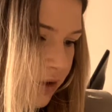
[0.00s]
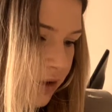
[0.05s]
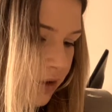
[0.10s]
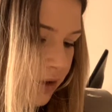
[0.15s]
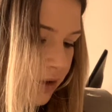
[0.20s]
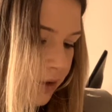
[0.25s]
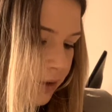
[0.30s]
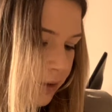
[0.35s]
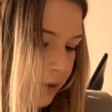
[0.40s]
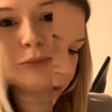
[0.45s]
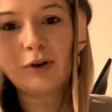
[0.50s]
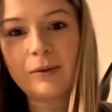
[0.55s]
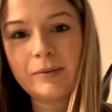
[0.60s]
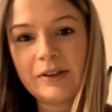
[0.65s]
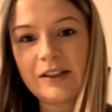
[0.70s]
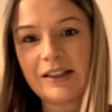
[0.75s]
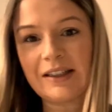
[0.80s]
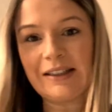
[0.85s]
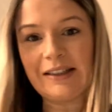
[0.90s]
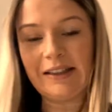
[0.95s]
I'm probably
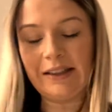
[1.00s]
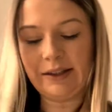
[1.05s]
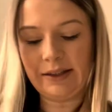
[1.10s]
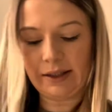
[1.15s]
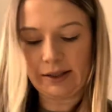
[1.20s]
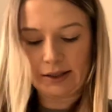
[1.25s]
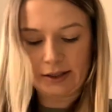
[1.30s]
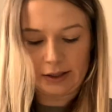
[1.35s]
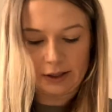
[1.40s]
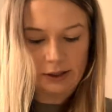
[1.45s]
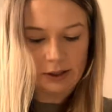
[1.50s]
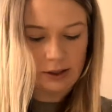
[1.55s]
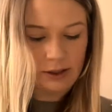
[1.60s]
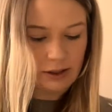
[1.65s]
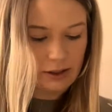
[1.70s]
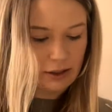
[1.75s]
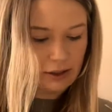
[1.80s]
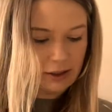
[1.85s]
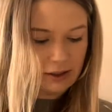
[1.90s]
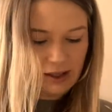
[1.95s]
going to leave
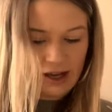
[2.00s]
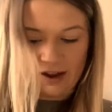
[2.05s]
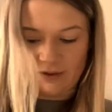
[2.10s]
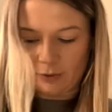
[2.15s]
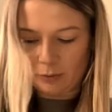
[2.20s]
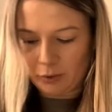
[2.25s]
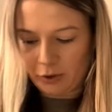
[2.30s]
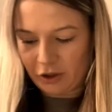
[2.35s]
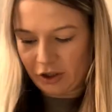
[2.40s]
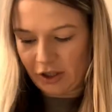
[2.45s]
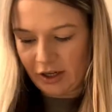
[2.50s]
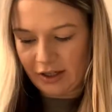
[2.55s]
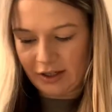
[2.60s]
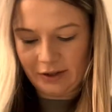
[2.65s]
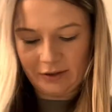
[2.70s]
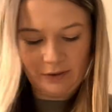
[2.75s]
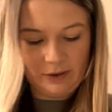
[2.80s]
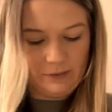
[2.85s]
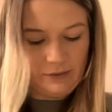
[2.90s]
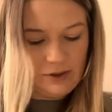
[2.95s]
actually because I haven't watched any
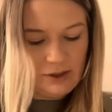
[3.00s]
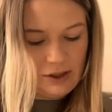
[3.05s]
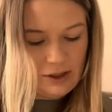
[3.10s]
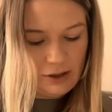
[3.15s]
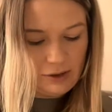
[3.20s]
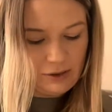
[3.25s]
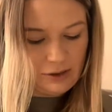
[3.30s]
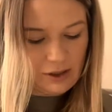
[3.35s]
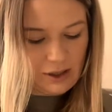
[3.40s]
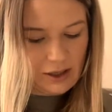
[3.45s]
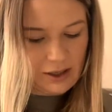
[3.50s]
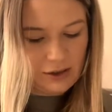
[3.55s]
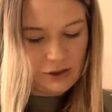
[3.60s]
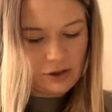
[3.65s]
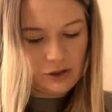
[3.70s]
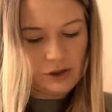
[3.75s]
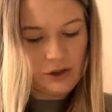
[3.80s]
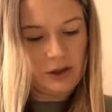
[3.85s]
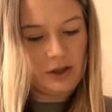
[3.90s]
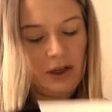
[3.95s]
of the videos yet to
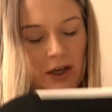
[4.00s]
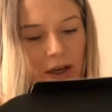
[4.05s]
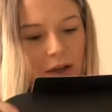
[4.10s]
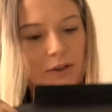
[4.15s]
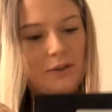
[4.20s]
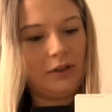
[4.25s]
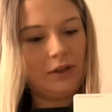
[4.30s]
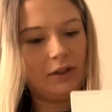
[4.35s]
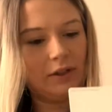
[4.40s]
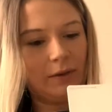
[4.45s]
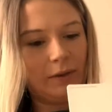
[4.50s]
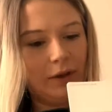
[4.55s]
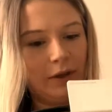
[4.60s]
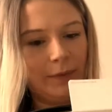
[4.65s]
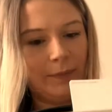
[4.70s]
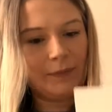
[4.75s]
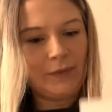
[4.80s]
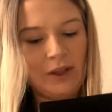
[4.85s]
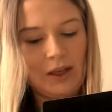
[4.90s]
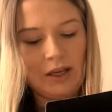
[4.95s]
show you how to do it.
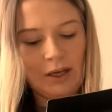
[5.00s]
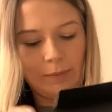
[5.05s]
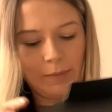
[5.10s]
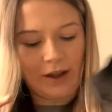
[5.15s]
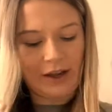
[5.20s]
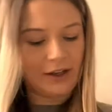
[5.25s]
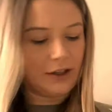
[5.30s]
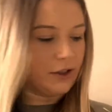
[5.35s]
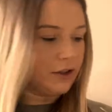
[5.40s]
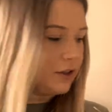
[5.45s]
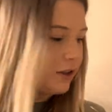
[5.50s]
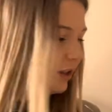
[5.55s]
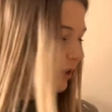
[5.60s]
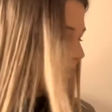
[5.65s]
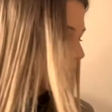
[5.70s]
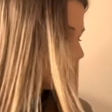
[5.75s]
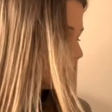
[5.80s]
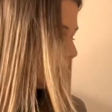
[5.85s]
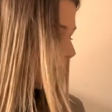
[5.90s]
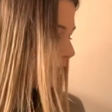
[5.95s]
But I know
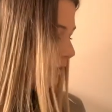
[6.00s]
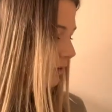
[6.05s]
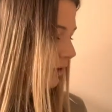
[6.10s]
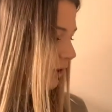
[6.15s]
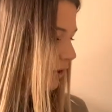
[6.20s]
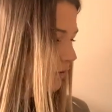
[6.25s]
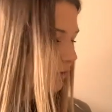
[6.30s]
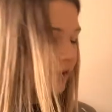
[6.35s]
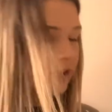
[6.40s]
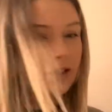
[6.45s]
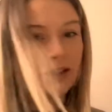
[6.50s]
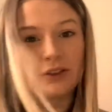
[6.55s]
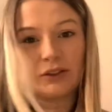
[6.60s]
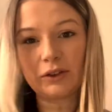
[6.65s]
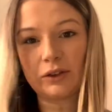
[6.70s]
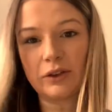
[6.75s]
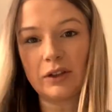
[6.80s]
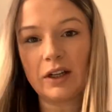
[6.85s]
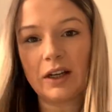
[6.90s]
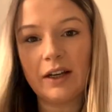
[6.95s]
Dyson have like videos
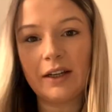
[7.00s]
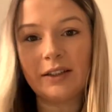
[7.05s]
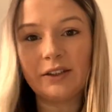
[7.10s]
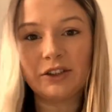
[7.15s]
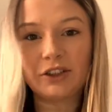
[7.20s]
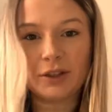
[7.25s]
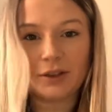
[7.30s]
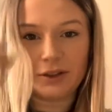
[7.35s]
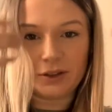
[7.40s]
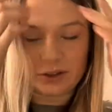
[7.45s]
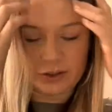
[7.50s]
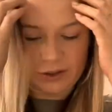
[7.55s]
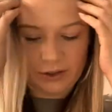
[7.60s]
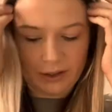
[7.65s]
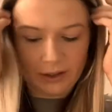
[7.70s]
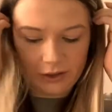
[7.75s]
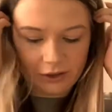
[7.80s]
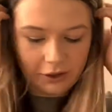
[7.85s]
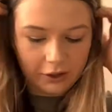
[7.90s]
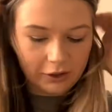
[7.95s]
online
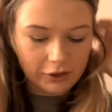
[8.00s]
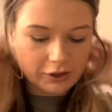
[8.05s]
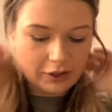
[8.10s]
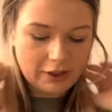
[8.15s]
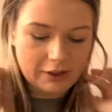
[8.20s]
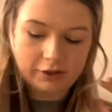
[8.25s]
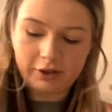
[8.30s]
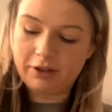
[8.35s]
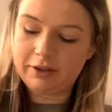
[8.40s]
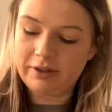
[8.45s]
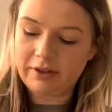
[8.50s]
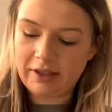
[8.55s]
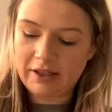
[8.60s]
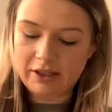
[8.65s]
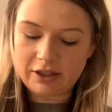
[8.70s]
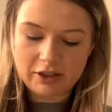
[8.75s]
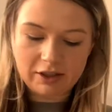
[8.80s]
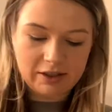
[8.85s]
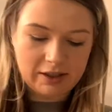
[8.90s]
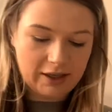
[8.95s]
shows you how to use
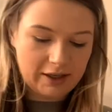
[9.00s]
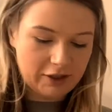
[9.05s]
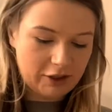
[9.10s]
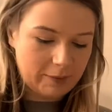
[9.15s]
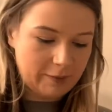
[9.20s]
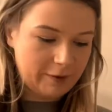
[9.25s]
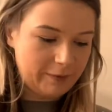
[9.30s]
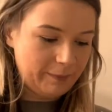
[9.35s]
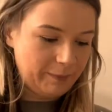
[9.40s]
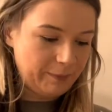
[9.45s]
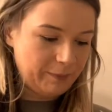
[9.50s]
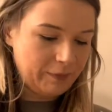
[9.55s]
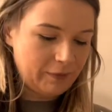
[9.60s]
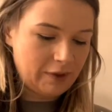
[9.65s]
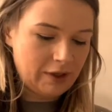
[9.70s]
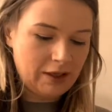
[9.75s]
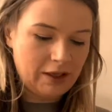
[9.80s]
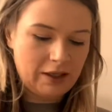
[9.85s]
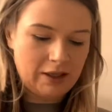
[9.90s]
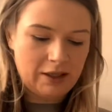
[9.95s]
each attachment.
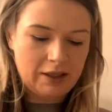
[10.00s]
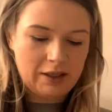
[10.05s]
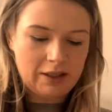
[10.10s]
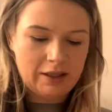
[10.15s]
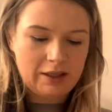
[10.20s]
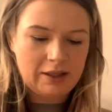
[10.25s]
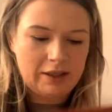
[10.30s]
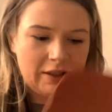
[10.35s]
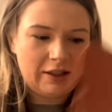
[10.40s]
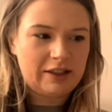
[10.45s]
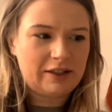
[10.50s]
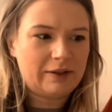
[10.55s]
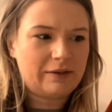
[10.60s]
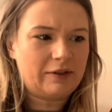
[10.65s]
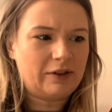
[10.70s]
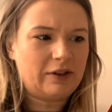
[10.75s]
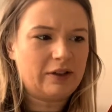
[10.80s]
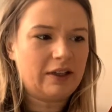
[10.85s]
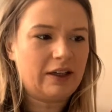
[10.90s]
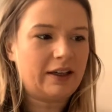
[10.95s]
So I've
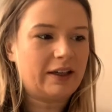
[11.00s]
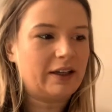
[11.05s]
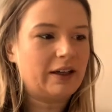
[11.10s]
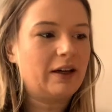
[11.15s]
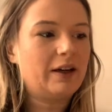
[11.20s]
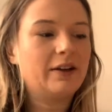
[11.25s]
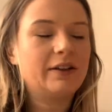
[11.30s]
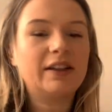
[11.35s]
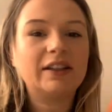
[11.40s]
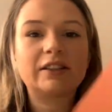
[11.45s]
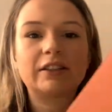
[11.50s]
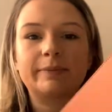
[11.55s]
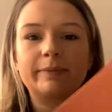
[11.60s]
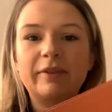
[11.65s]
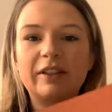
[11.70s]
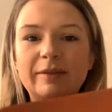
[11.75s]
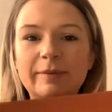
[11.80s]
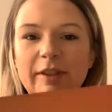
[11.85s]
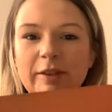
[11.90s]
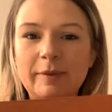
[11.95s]
got like, oh,
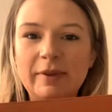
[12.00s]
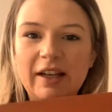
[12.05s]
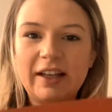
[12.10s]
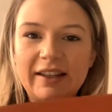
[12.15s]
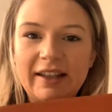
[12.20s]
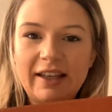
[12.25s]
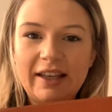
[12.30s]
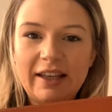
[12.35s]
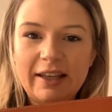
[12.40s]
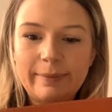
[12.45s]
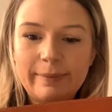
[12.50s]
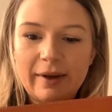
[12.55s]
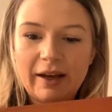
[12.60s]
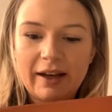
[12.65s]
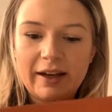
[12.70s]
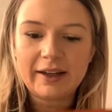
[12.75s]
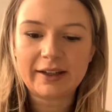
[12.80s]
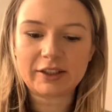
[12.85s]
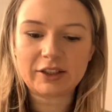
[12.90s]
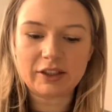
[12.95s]
this must be like the heat mat
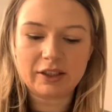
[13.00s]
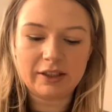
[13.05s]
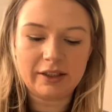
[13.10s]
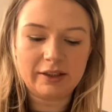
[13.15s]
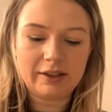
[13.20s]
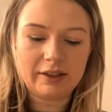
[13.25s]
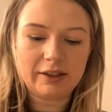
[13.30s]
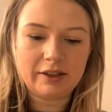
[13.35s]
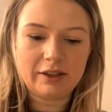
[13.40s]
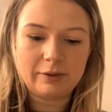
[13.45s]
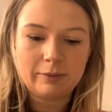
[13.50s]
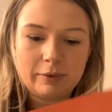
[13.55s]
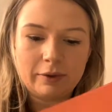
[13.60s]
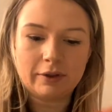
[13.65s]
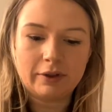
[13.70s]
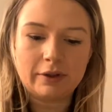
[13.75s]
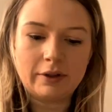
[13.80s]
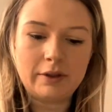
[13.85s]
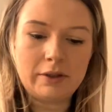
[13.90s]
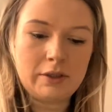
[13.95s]
actually that you can
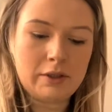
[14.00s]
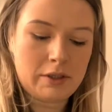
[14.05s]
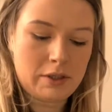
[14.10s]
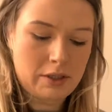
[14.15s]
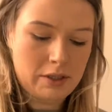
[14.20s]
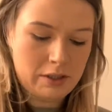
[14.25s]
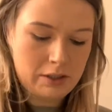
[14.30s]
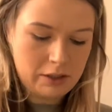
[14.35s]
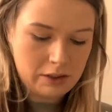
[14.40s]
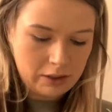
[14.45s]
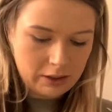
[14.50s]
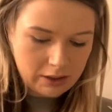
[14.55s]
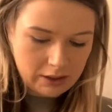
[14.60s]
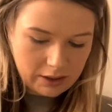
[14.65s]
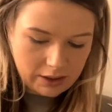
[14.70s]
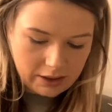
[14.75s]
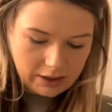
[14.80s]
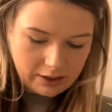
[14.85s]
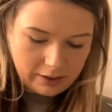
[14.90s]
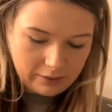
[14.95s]
put
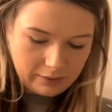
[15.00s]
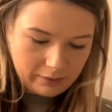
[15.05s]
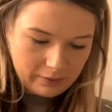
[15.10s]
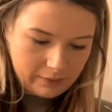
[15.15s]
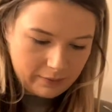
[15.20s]
down.